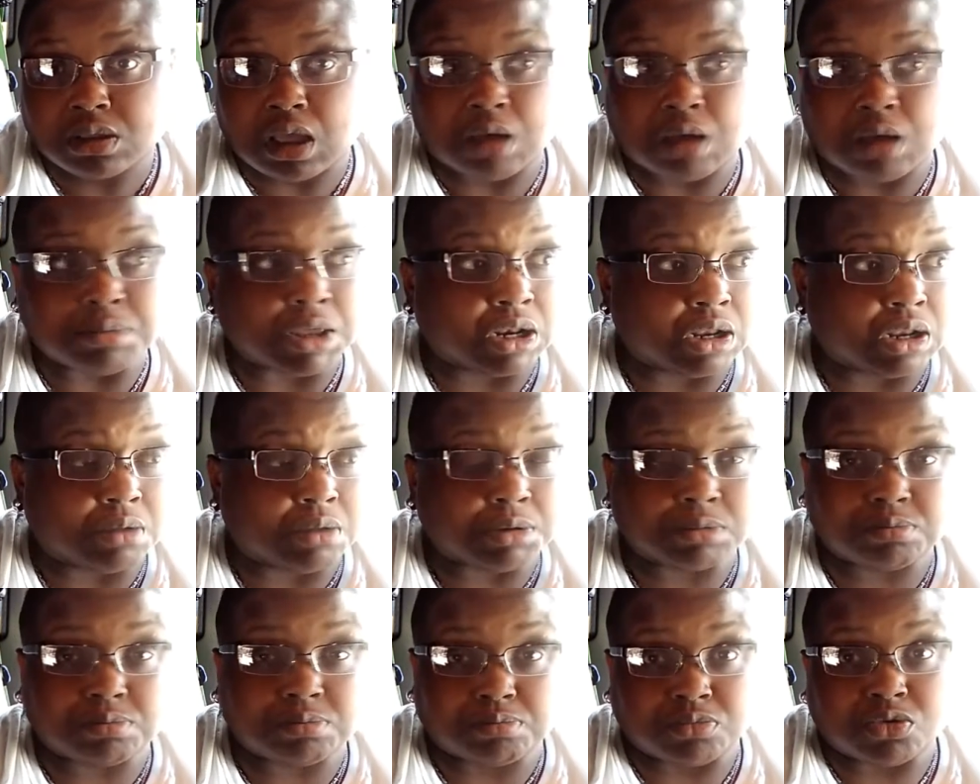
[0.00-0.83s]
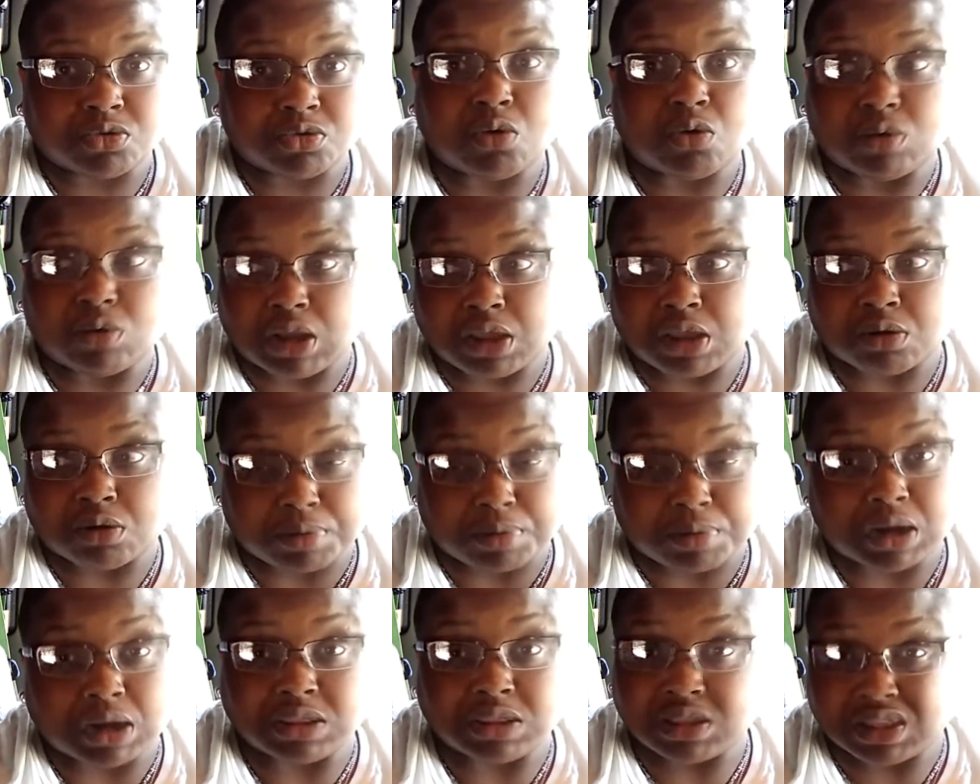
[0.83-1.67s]
I'll be in Lubbock no later
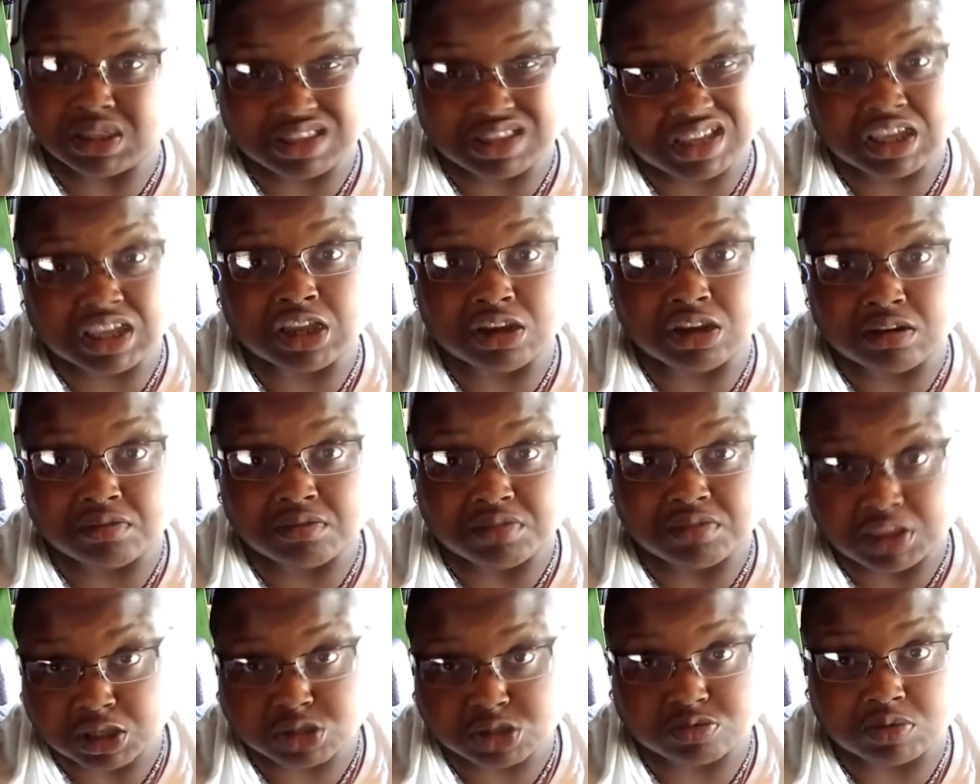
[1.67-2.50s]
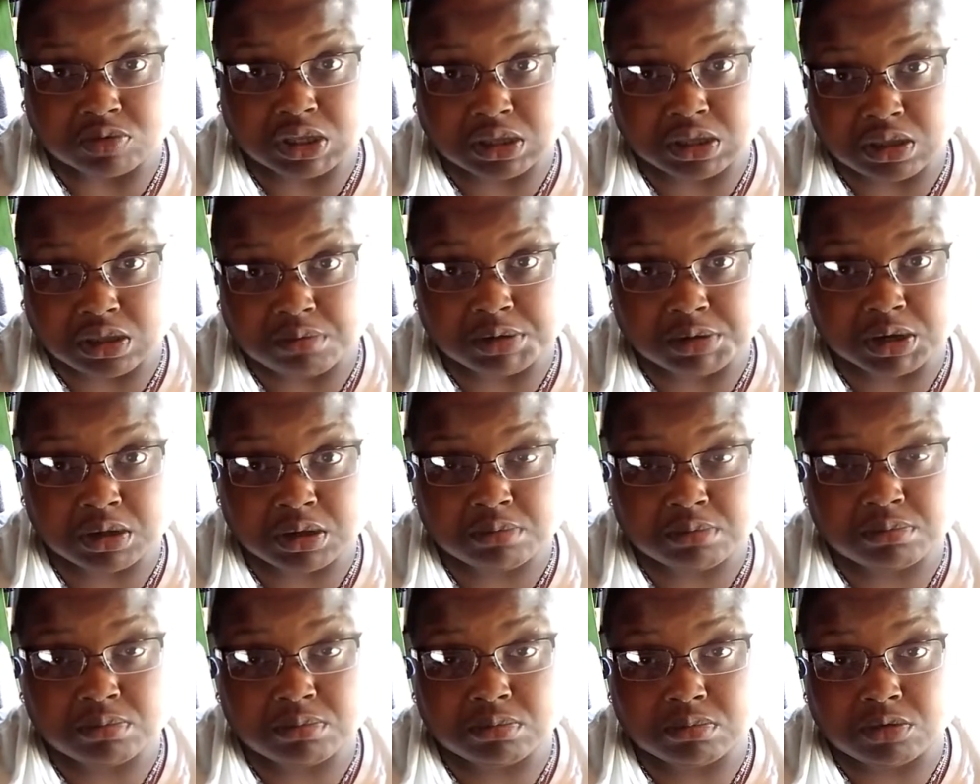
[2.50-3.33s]
probably than the end of this week coming
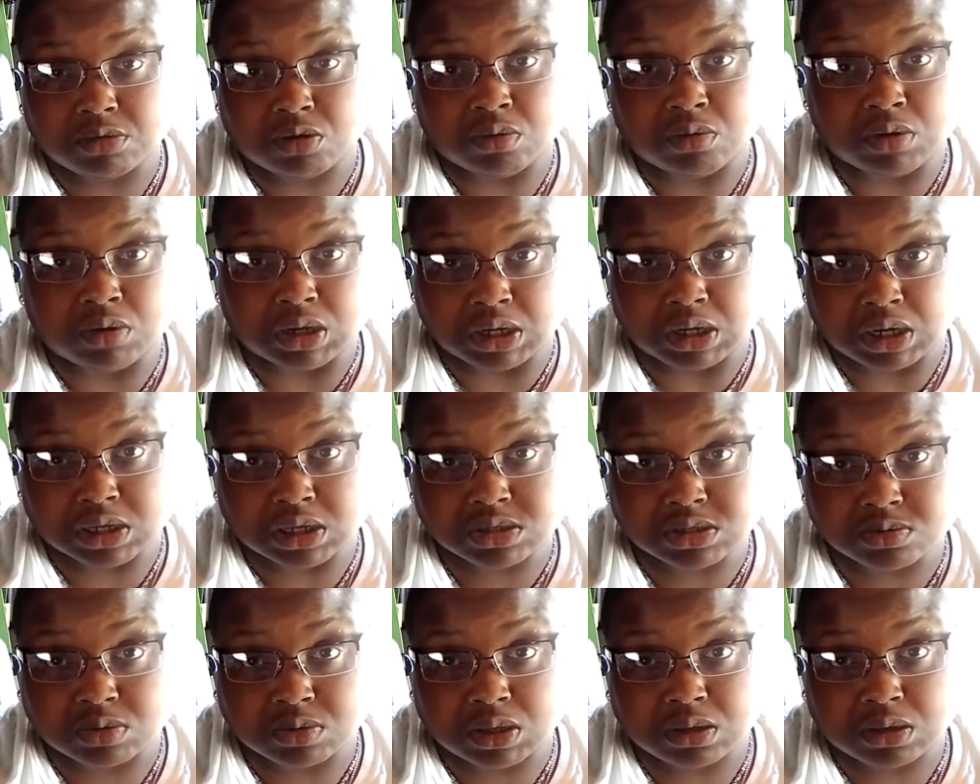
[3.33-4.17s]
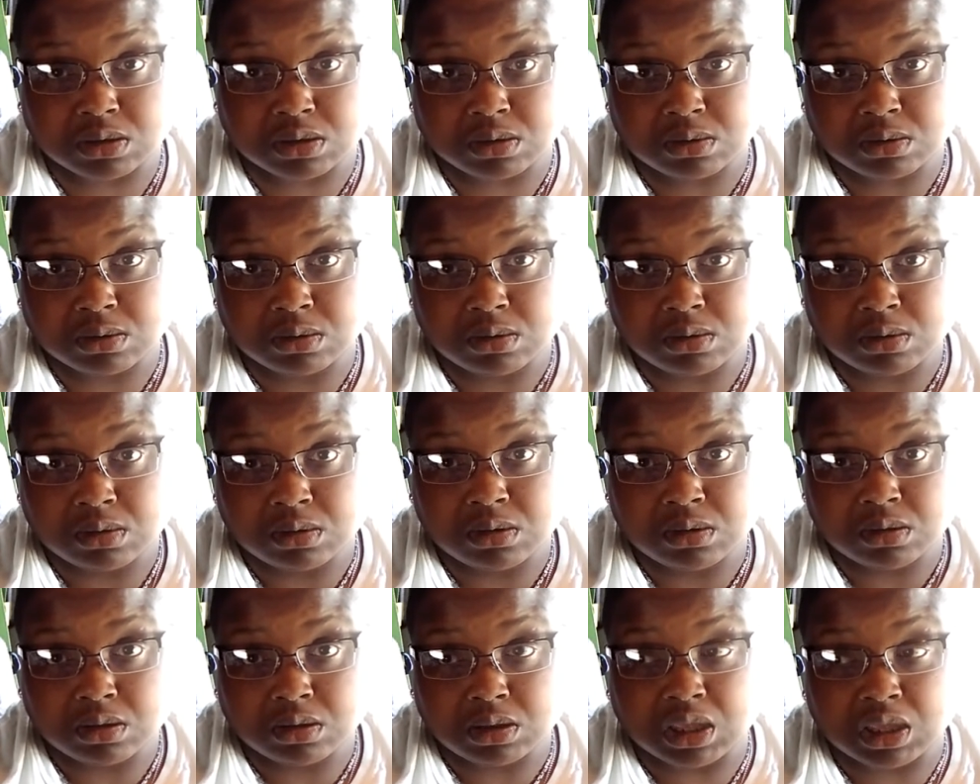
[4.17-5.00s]
up, early next week.
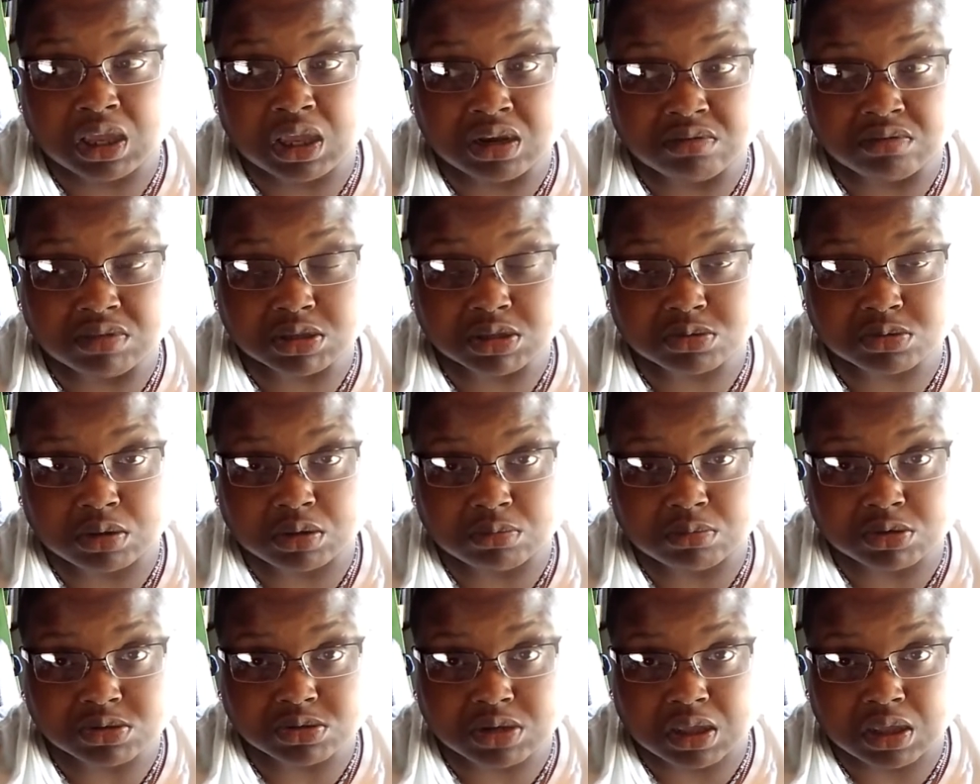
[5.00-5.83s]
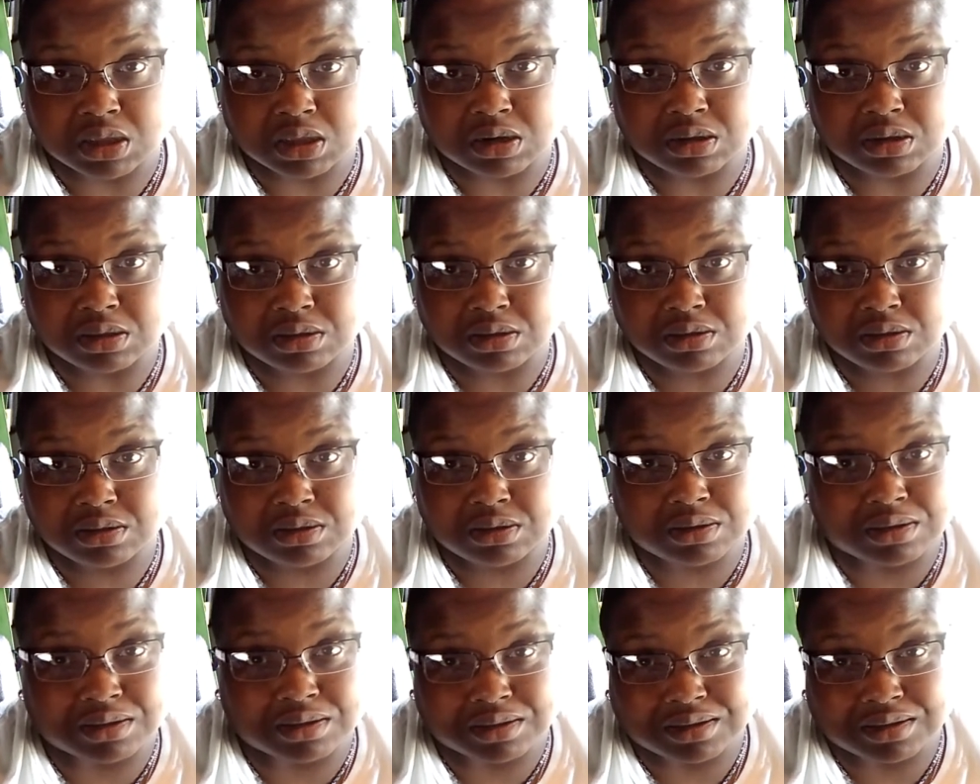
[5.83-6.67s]
End of this week, most
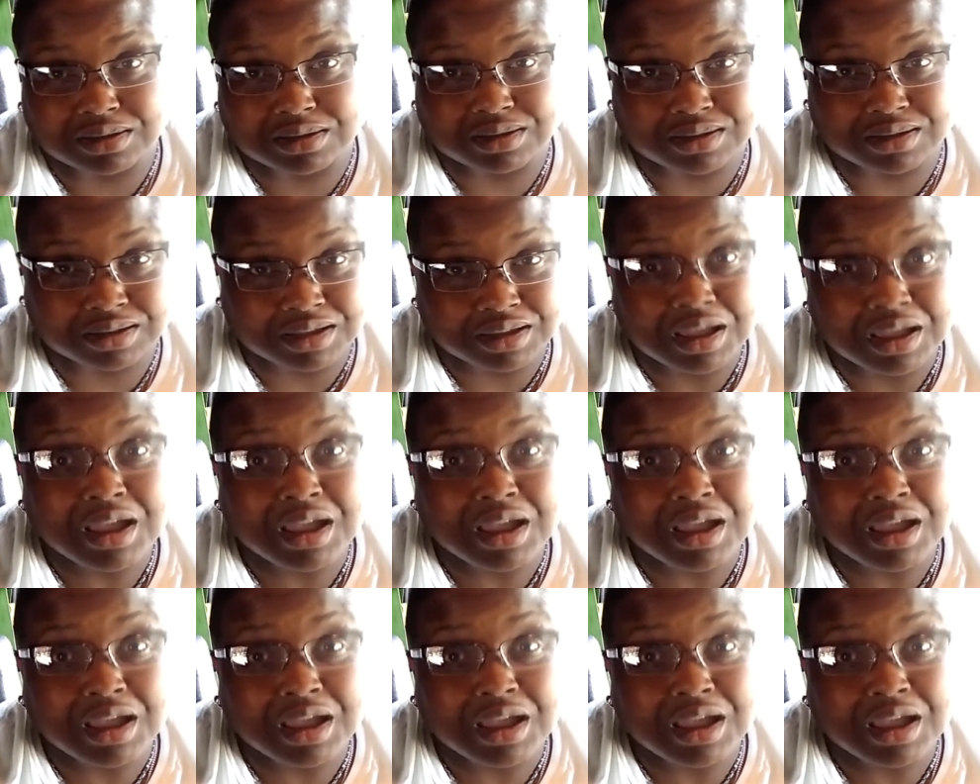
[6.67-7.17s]
likely.